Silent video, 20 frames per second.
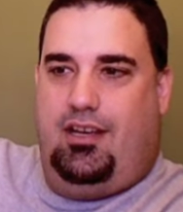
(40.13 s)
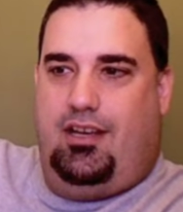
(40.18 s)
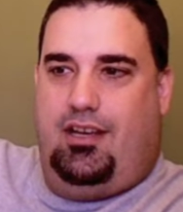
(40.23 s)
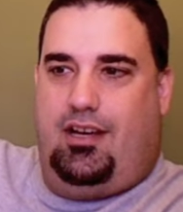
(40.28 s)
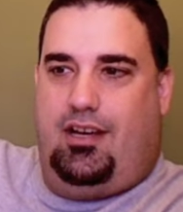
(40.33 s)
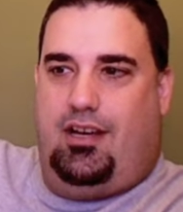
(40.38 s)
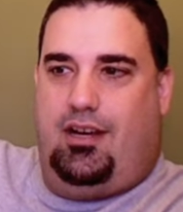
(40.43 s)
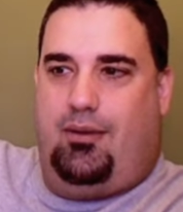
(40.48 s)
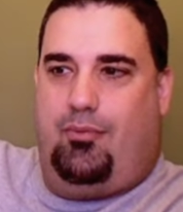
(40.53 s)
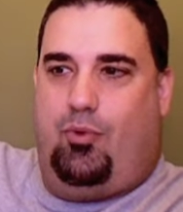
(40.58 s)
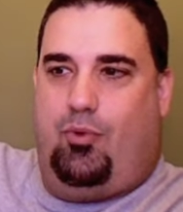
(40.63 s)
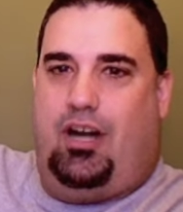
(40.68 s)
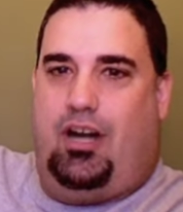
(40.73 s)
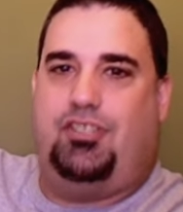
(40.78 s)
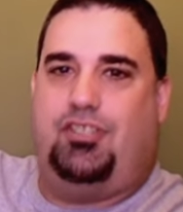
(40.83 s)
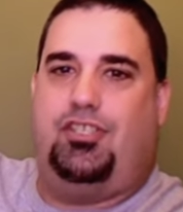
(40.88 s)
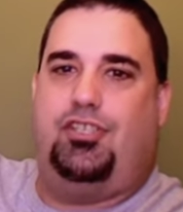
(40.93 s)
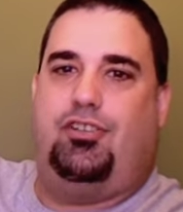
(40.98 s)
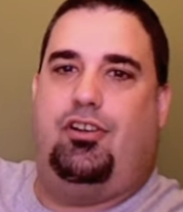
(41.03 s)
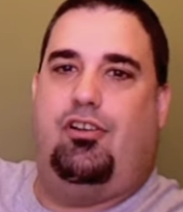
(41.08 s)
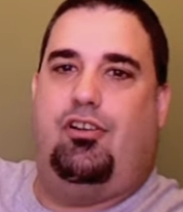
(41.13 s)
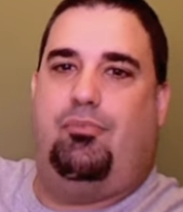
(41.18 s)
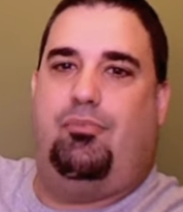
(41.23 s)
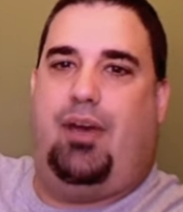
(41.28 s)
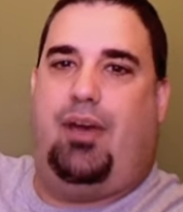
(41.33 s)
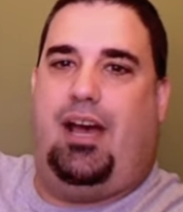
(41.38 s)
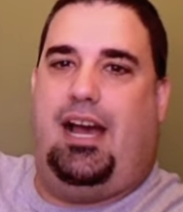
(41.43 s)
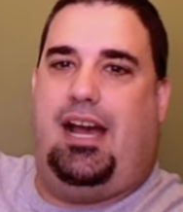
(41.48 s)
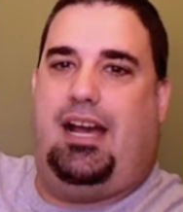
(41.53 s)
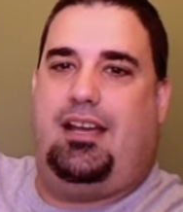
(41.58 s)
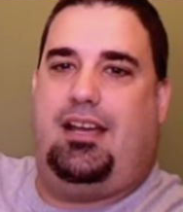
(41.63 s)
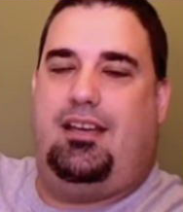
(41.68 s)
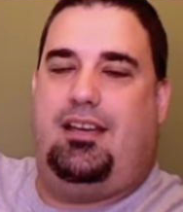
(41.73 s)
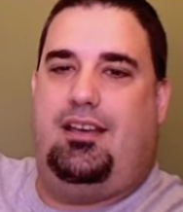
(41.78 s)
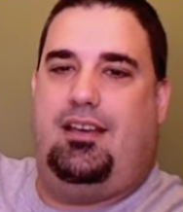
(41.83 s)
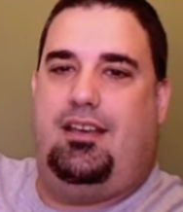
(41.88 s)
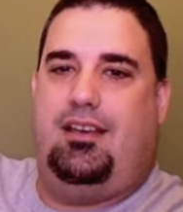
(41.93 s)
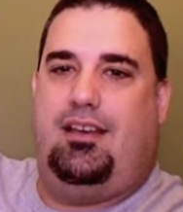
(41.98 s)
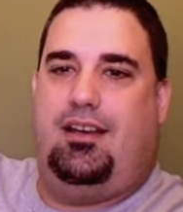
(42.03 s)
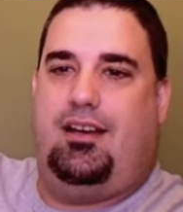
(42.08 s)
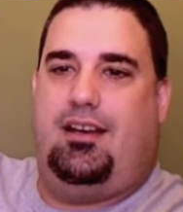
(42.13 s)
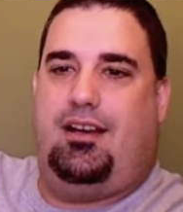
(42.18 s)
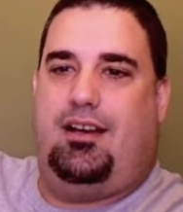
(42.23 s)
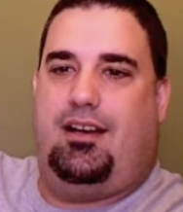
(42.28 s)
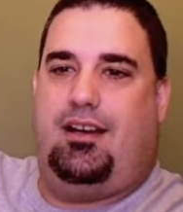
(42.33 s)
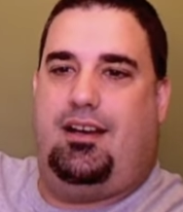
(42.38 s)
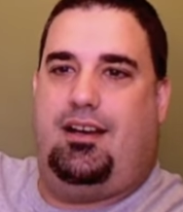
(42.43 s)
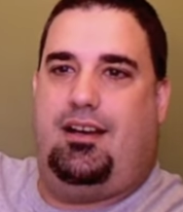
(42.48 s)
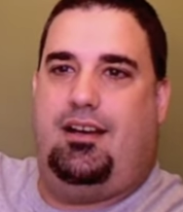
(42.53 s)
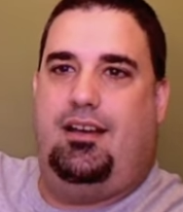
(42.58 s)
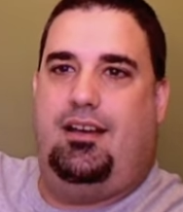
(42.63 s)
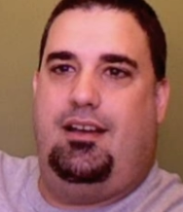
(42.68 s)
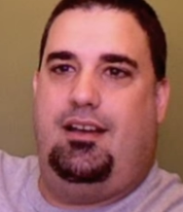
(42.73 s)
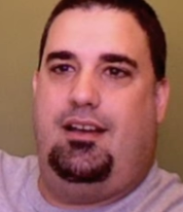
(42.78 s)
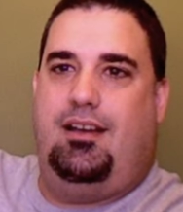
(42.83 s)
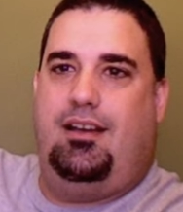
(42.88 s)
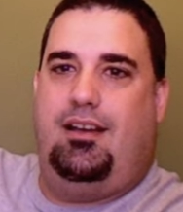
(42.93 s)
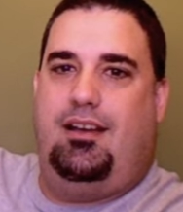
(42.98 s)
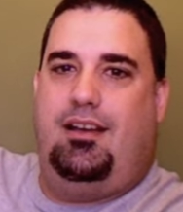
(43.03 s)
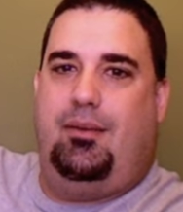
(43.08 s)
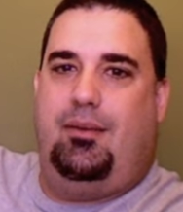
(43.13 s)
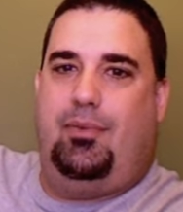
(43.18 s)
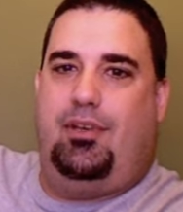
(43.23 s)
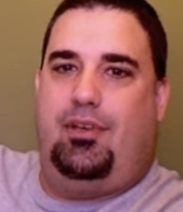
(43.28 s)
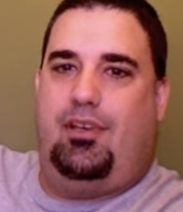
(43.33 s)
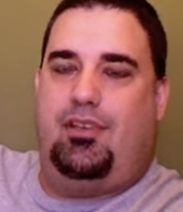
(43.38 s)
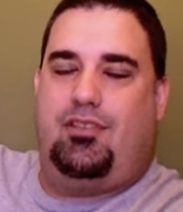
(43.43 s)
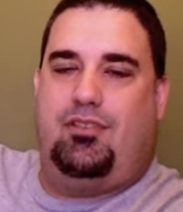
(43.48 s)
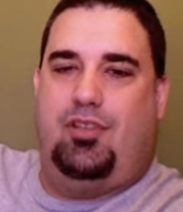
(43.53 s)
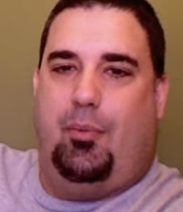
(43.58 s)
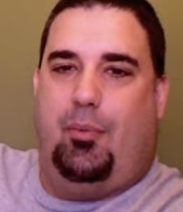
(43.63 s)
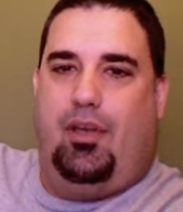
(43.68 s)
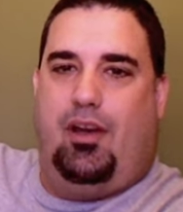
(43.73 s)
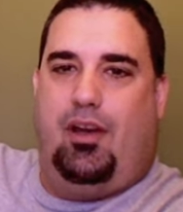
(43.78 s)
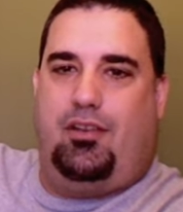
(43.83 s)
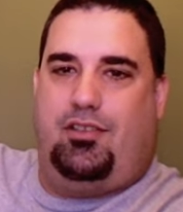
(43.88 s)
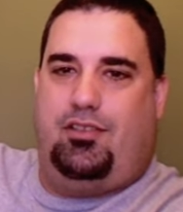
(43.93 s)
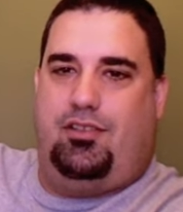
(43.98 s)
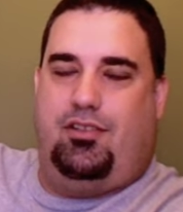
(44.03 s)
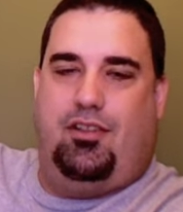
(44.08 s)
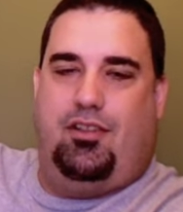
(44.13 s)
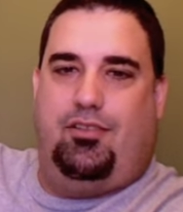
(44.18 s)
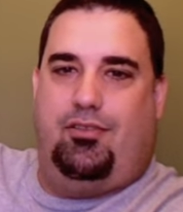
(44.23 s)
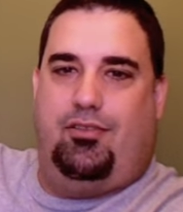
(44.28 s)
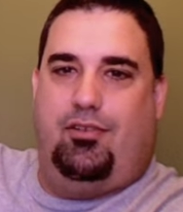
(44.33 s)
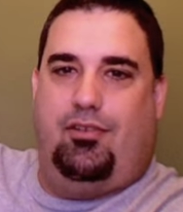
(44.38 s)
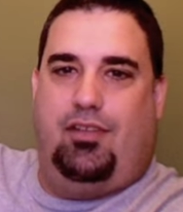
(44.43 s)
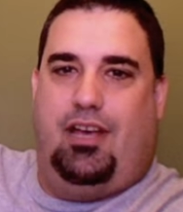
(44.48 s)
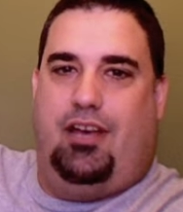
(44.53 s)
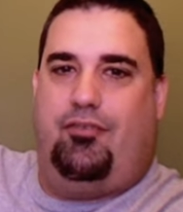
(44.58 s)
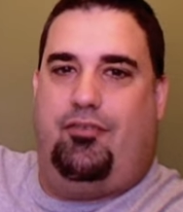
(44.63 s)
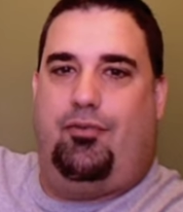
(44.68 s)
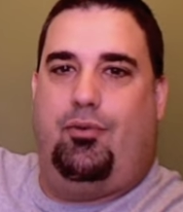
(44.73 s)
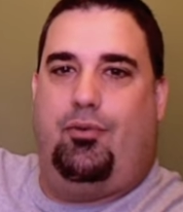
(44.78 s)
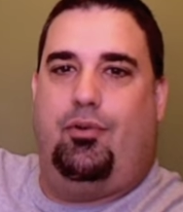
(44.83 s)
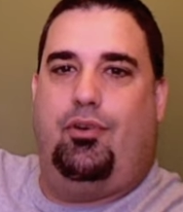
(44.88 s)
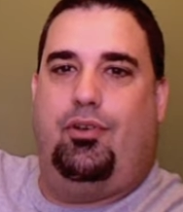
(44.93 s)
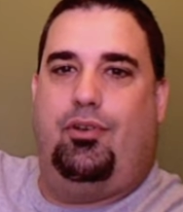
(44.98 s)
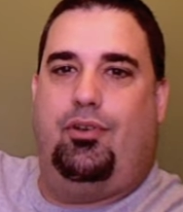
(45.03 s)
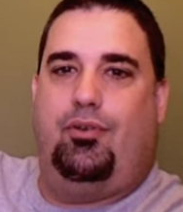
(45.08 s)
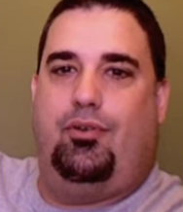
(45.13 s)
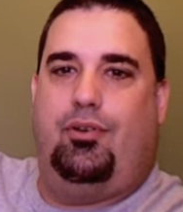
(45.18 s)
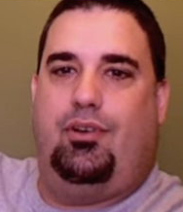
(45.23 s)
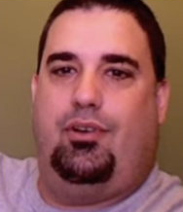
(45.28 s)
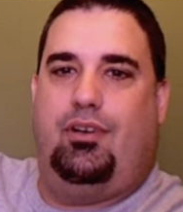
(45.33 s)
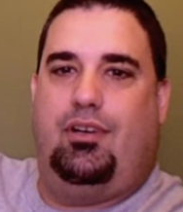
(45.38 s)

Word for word: um, watch your own back, uh, because nobody else is going to do that for you.